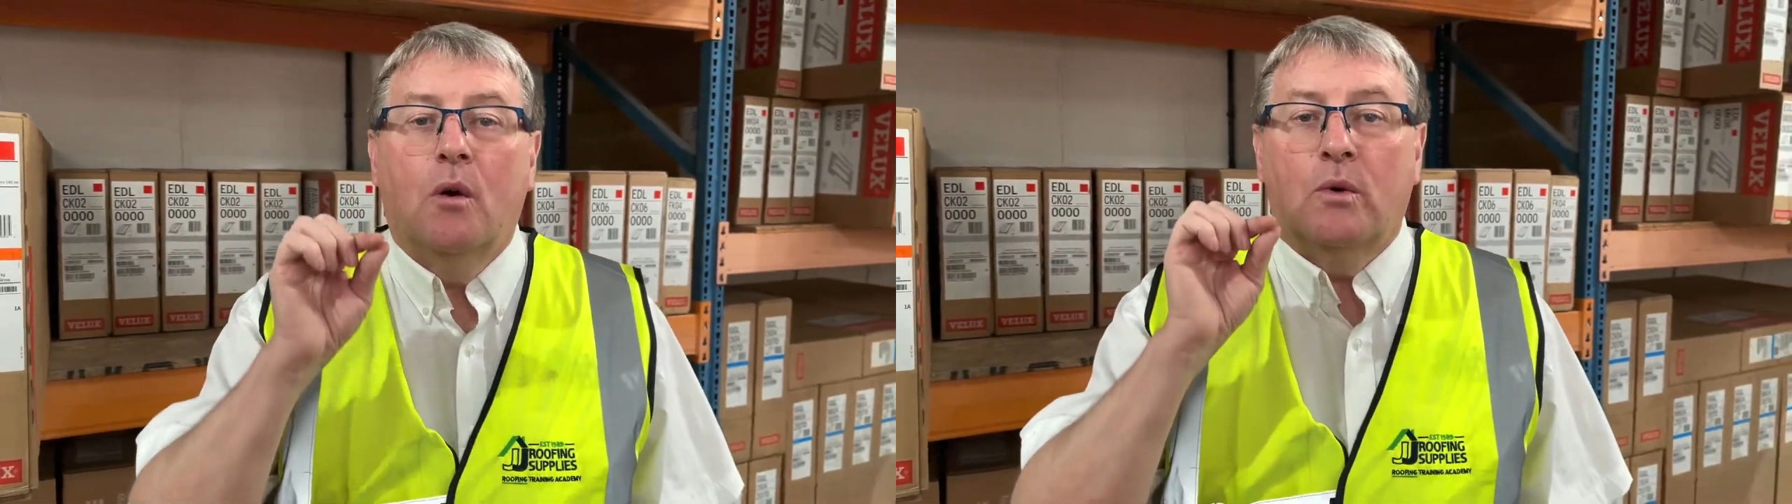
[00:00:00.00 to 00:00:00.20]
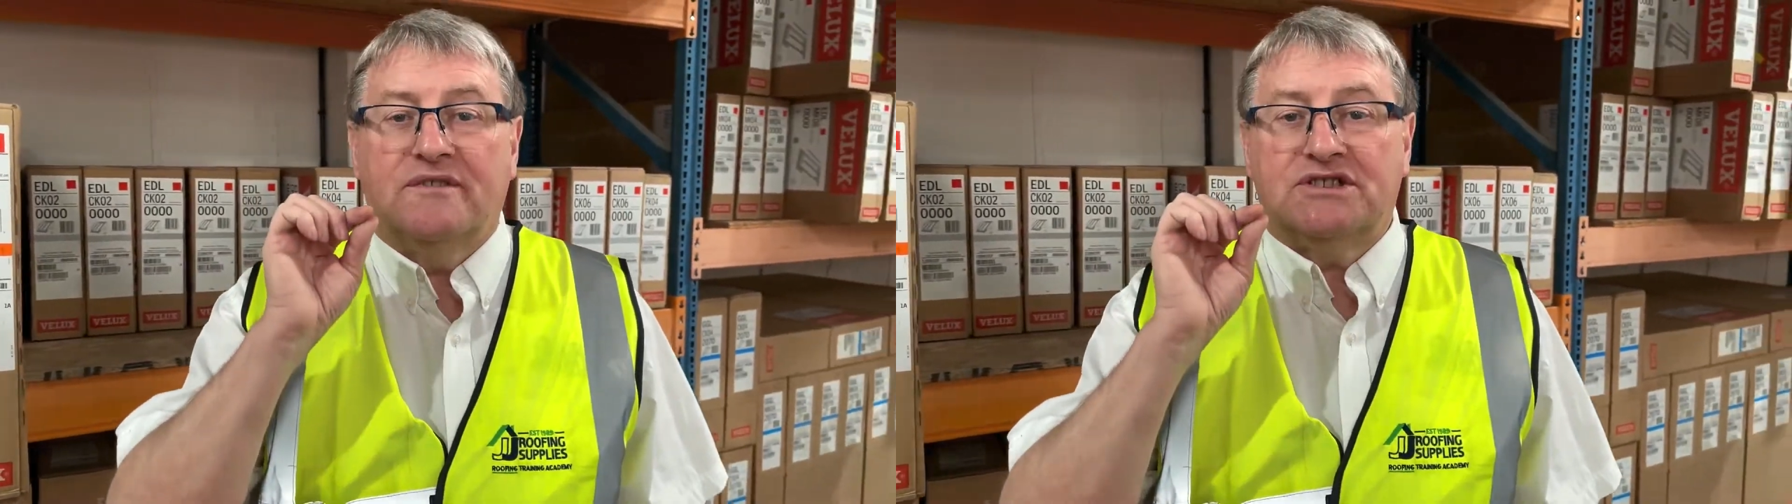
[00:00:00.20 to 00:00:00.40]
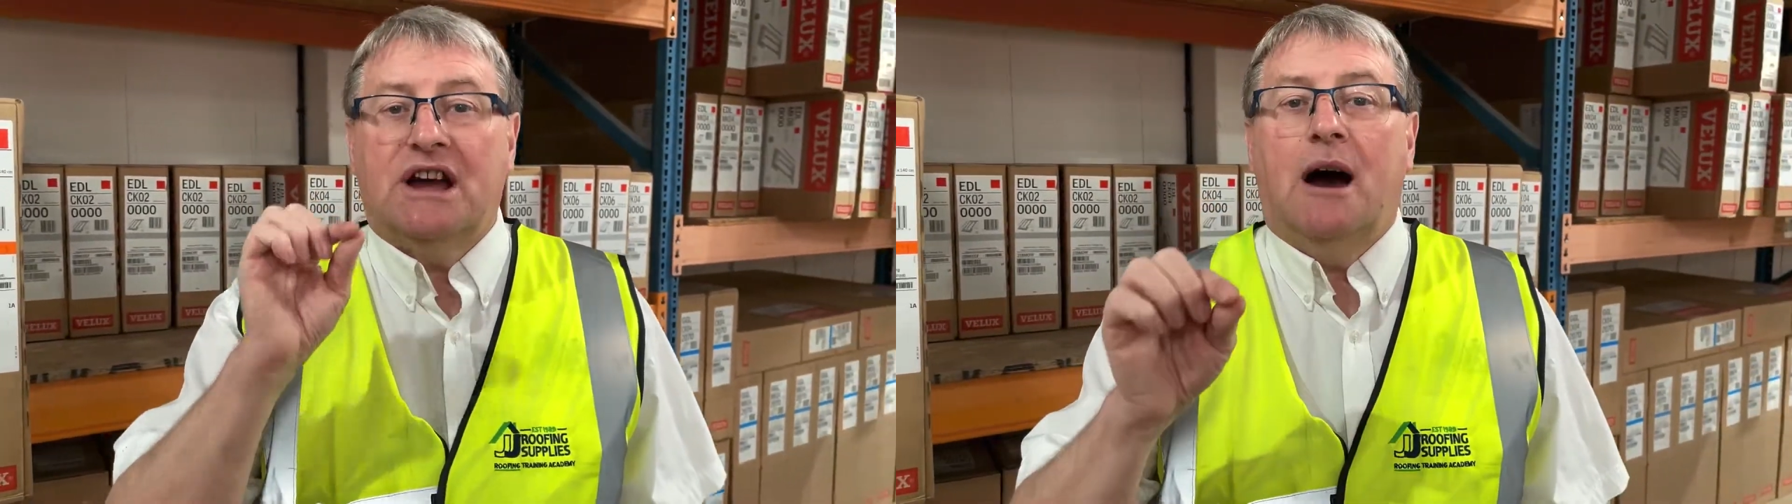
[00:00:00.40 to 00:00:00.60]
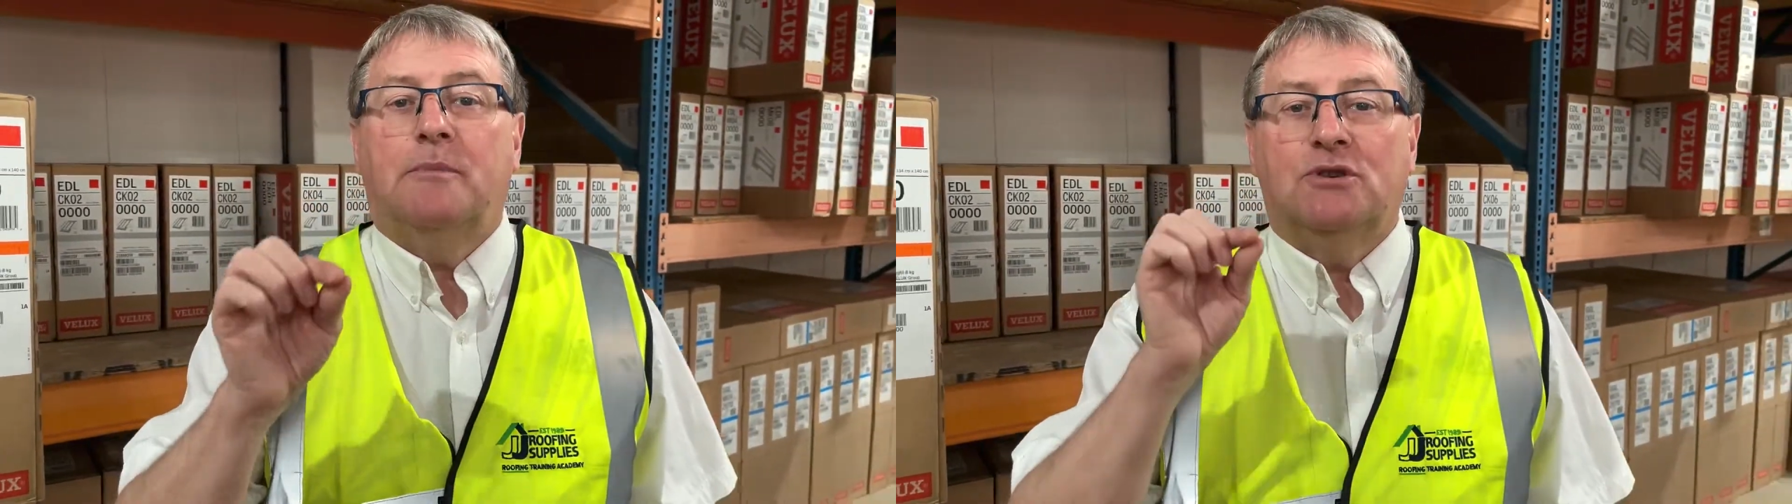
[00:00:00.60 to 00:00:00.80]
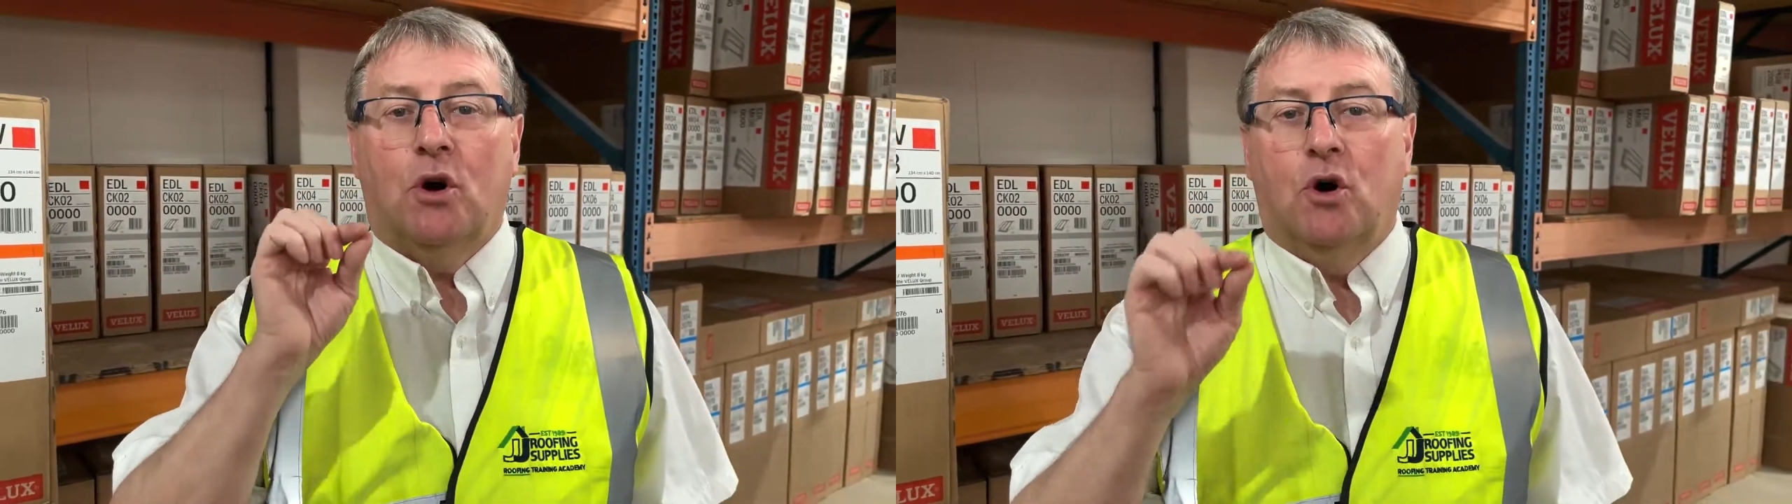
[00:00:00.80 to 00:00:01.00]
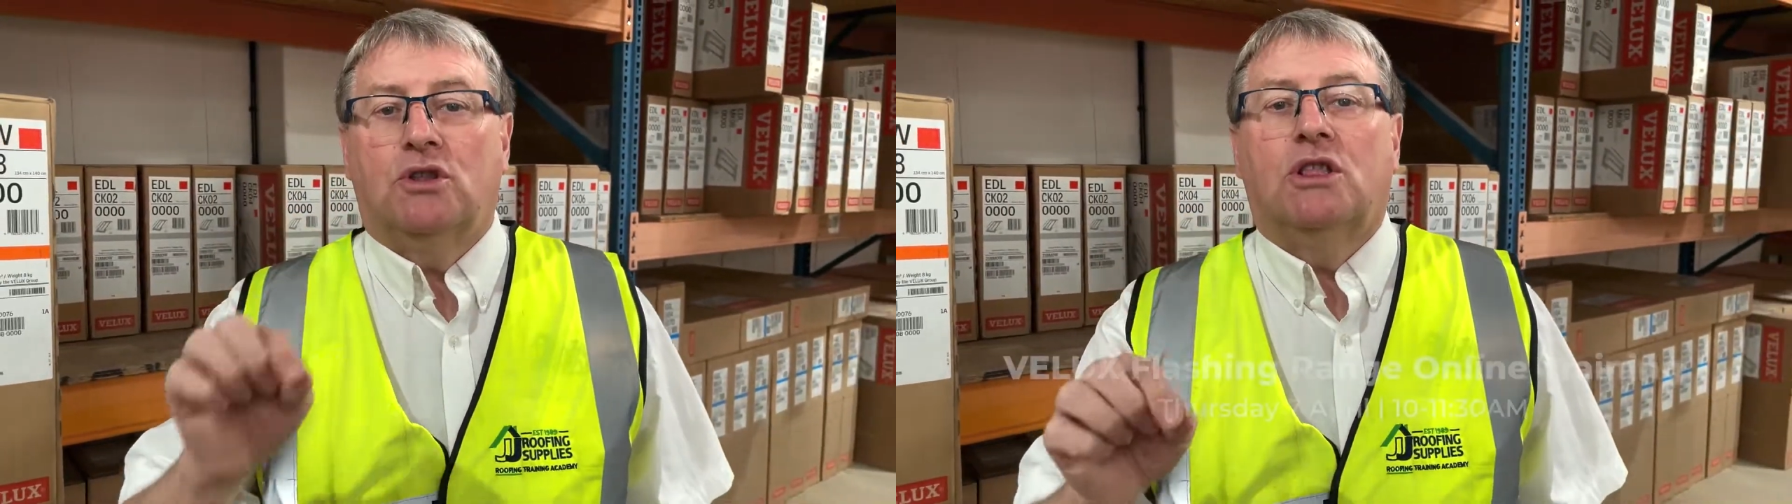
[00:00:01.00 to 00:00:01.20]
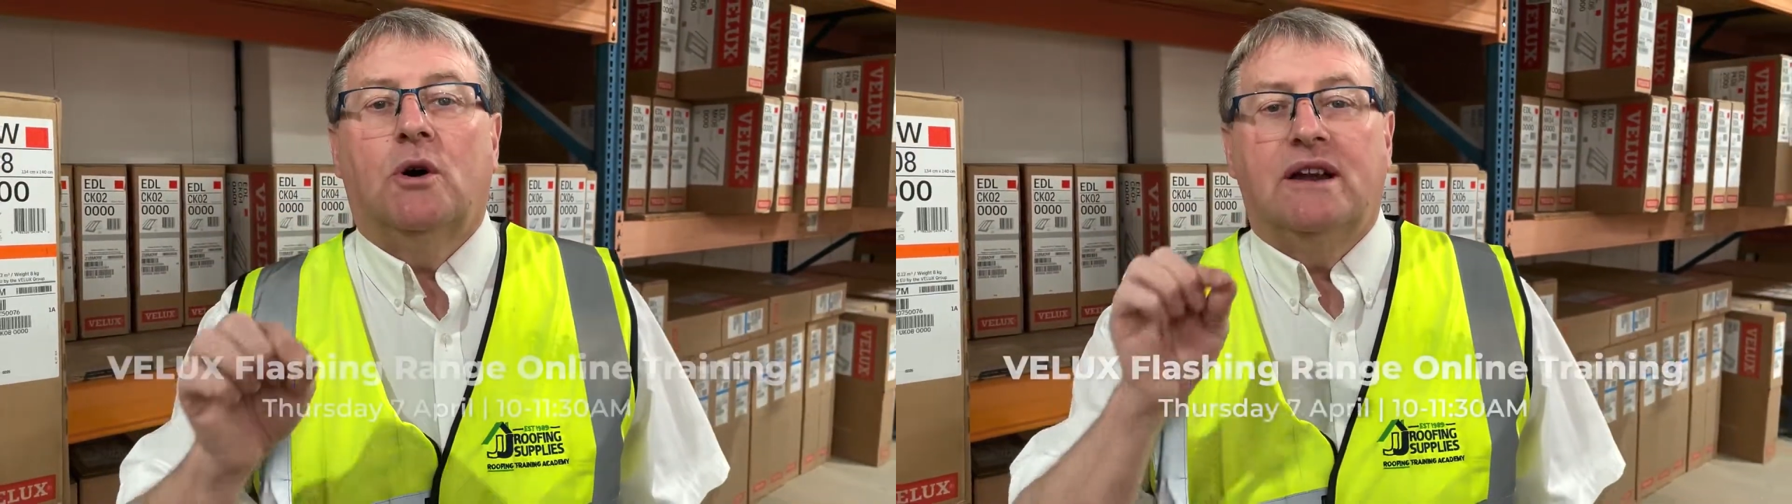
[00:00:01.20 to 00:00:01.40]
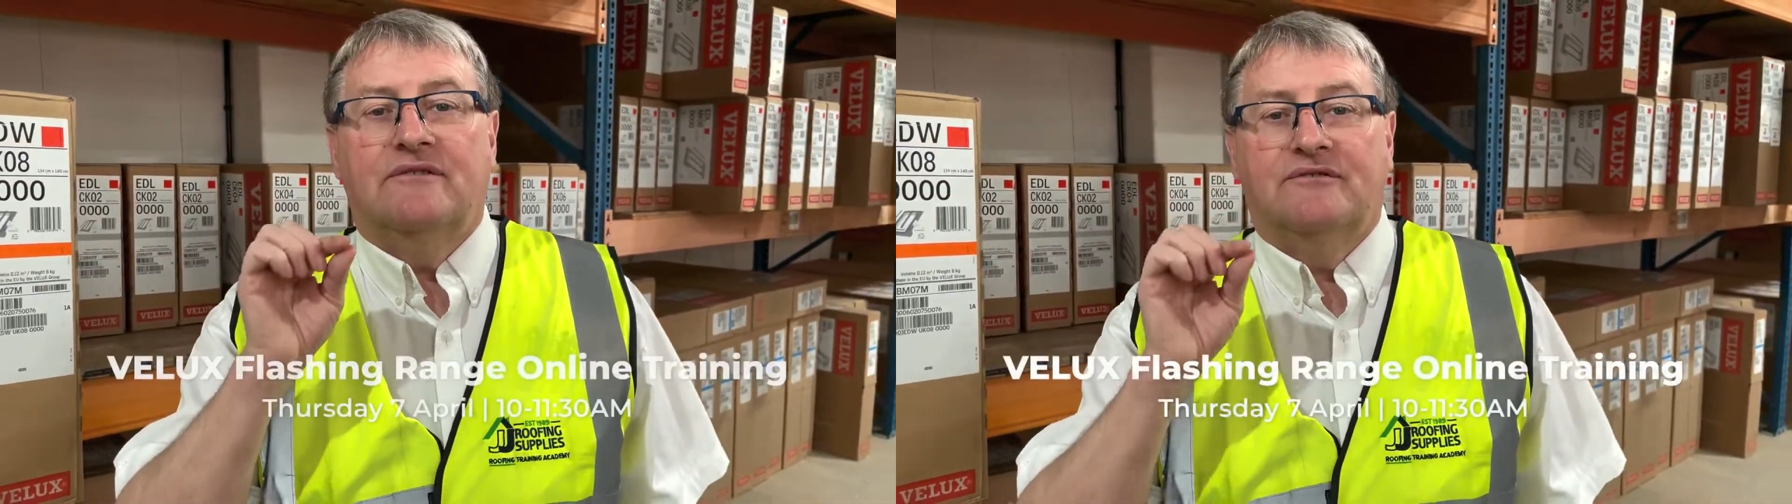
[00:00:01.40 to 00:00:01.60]
we've set up an
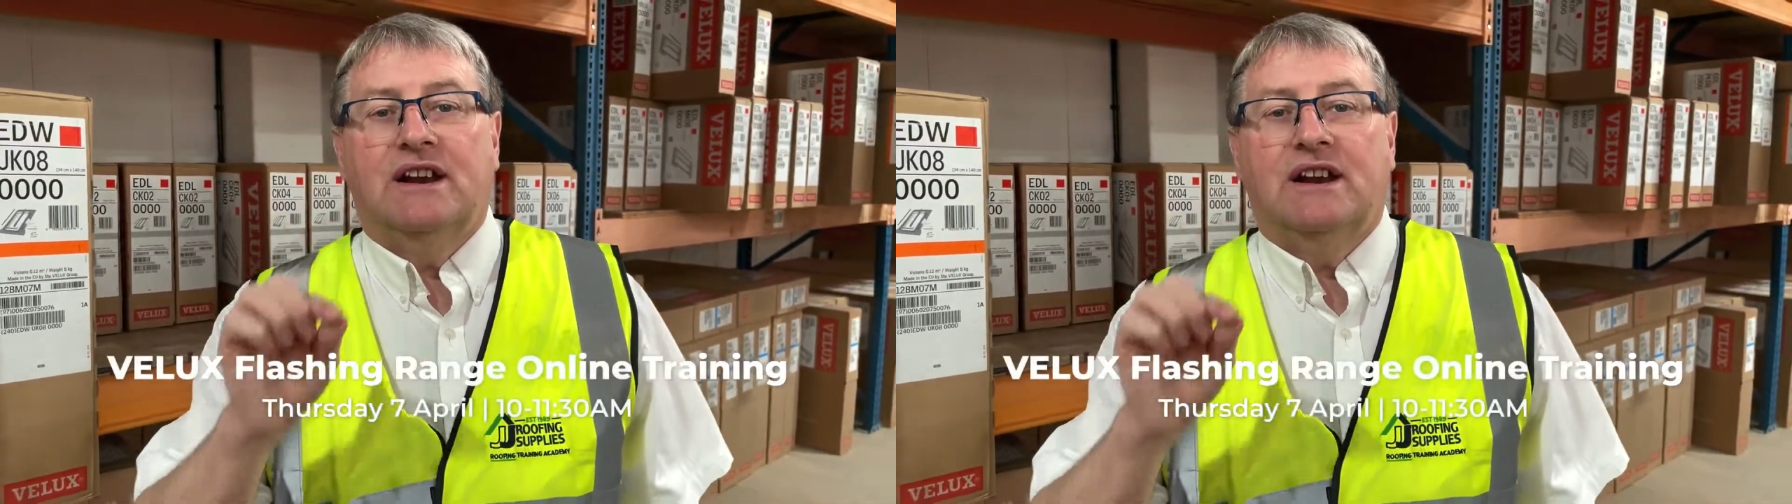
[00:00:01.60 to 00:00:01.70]
online